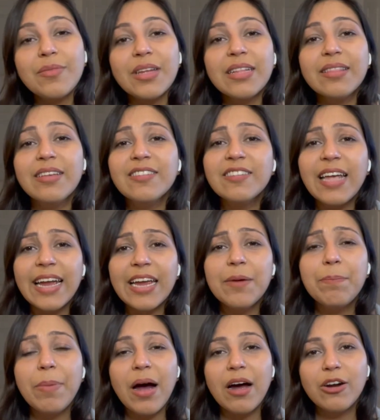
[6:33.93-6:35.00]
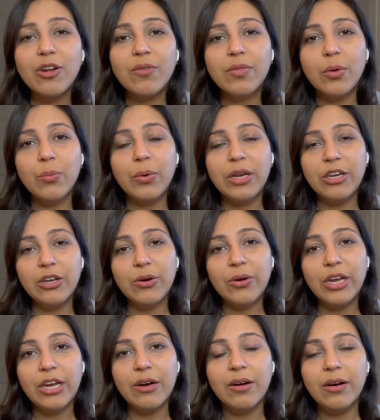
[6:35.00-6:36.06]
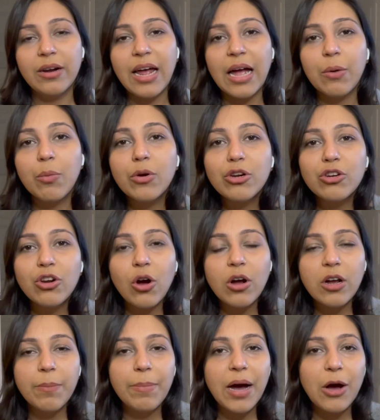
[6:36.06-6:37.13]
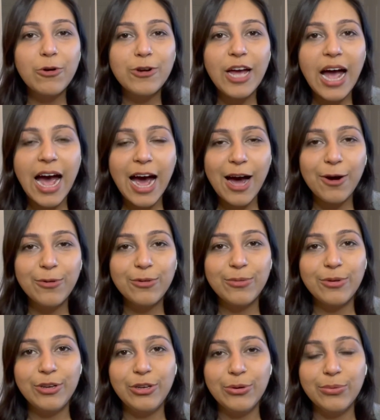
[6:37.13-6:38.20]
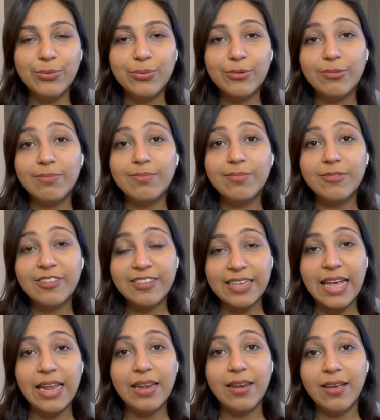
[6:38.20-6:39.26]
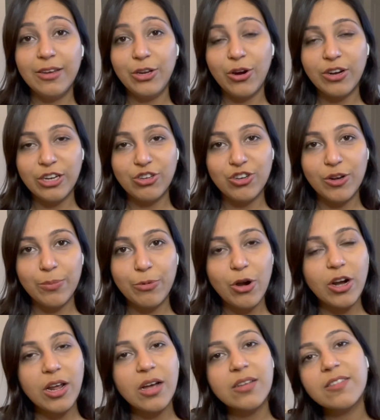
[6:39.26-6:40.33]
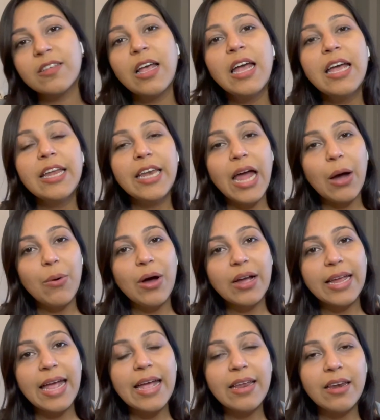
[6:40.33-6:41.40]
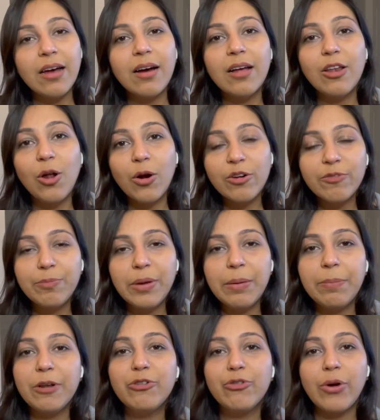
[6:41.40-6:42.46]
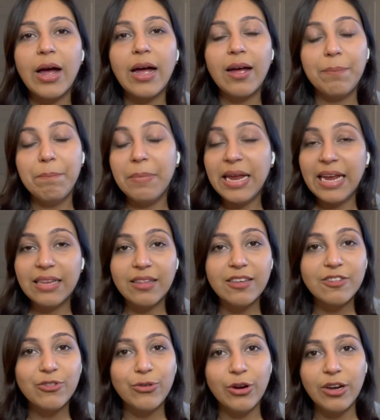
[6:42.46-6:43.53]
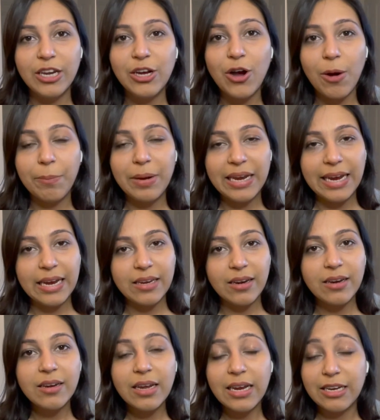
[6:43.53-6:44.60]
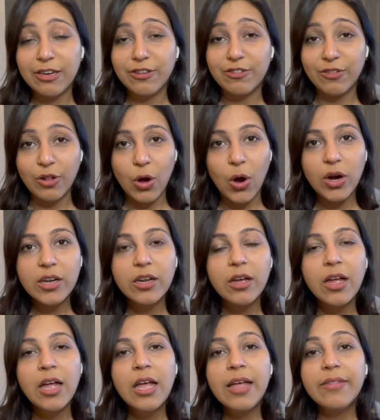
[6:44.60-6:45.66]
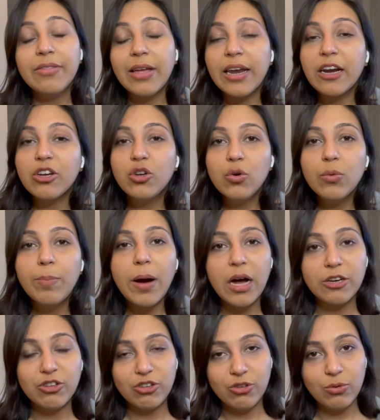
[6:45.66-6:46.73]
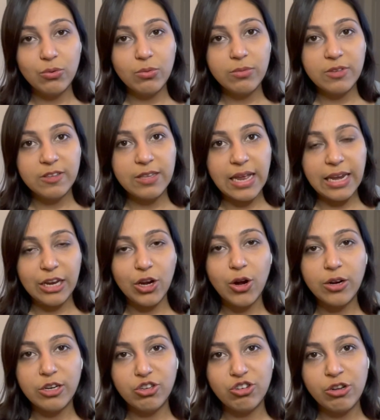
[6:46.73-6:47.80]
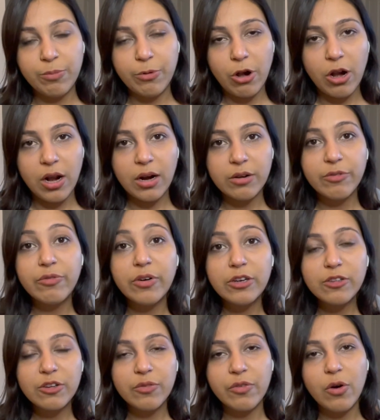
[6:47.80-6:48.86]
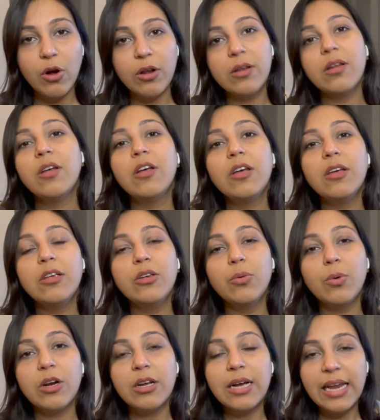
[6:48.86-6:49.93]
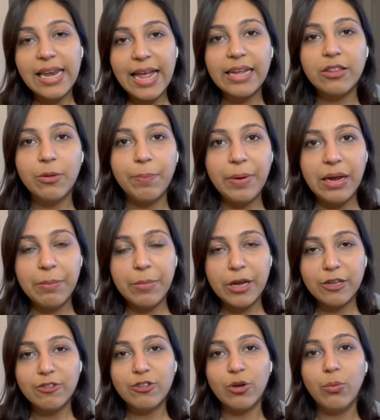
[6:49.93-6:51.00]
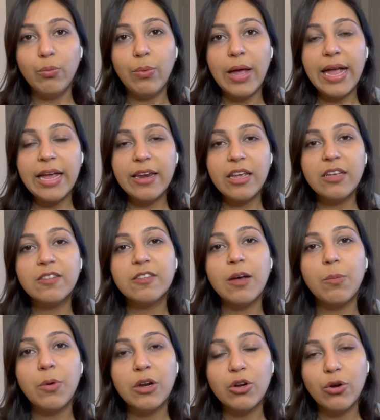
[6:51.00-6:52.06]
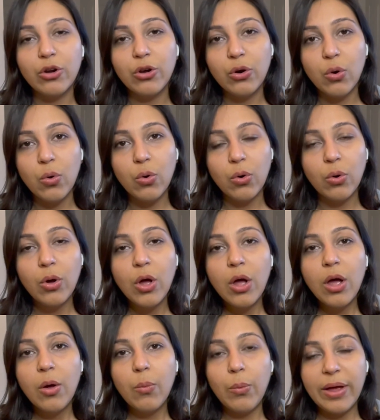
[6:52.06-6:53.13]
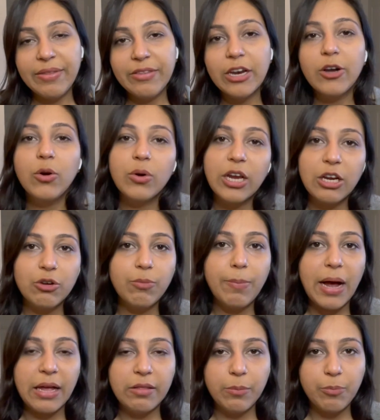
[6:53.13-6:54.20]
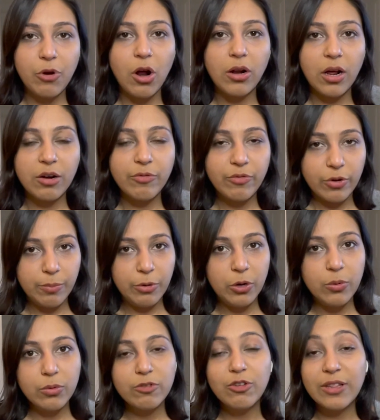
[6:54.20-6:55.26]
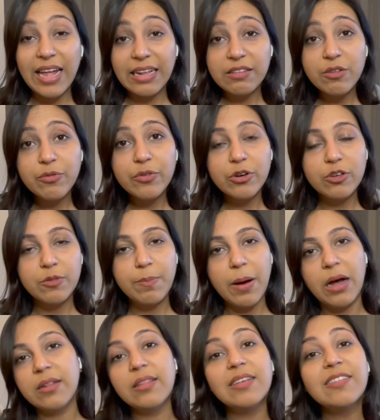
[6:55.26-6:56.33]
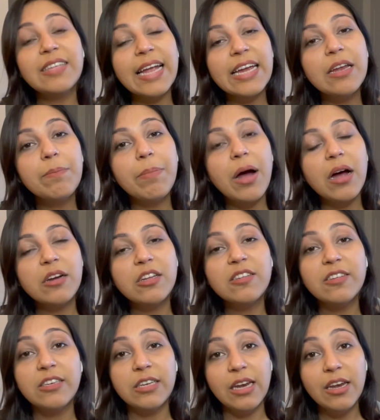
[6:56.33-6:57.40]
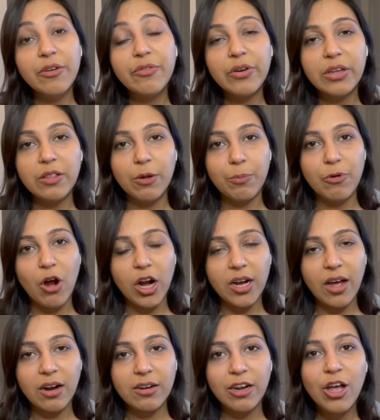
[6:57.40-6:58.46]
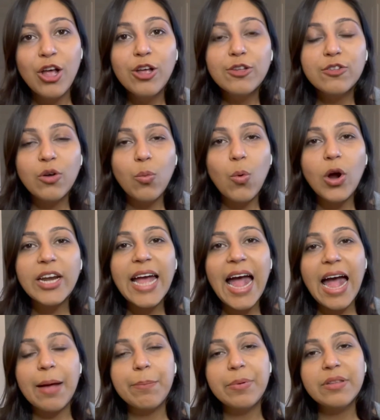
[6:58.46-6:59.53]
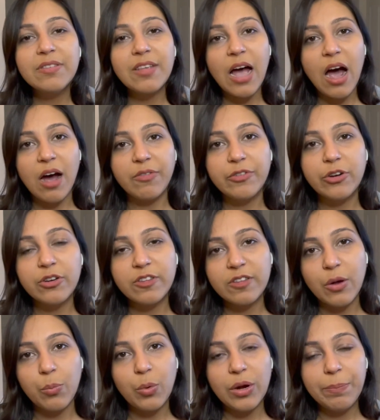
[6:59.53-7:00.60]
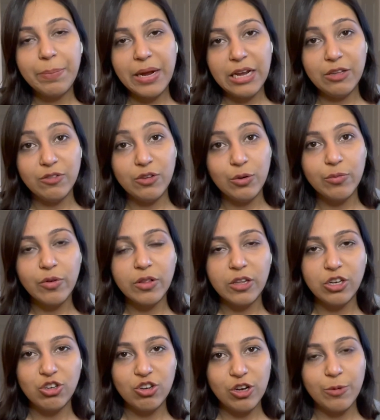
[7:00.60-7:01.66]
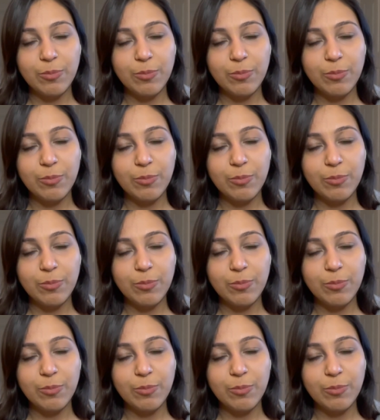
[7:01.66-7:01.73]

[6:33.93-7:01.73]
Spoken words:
The second part of the video here, I want to talk about how you sell your digital products. Now, again, a lot of people try make this really complicated. It is not. There are two parts to selling your digital product. First of all, you want to collect the payment. So where is someone going to go when they're looking to buy the product from you? So that's the first part. The second part is delivering the product. So what happens after someone pays you for the digital